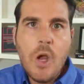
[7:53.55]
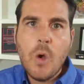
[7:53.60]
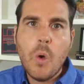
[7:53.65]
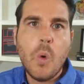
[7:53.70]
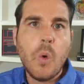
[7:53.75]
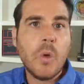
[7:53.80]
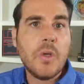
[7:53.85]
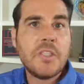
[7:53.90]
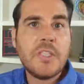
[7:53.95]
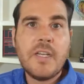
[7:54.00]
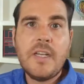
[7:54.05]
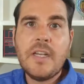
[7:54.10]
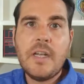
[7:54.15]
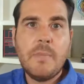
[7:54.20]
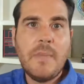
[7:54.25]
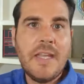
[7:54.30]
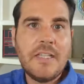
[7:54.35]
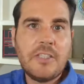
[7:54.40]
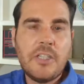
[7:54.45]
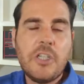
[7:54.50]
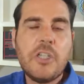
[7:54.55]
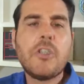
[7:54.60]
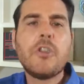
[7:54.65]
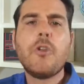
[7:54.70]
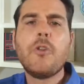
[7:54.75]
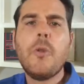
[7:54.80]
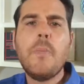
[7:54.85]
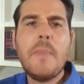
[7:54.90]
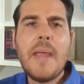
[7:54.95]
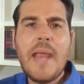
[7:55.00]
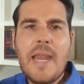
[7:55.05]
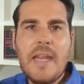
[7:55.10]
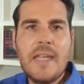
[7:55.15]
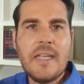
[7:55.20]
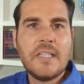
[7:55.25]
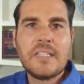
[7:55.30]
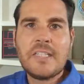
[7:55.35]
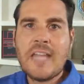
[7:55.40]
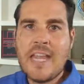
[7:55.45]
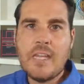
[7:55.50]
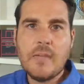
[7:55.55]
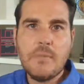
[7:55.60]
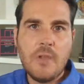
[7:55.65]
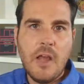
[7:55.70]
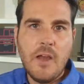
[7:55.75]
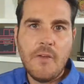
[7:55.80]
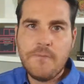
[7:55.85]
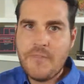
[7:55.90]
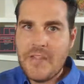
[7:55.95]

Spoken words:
or sending a message through the Manning Asylum Law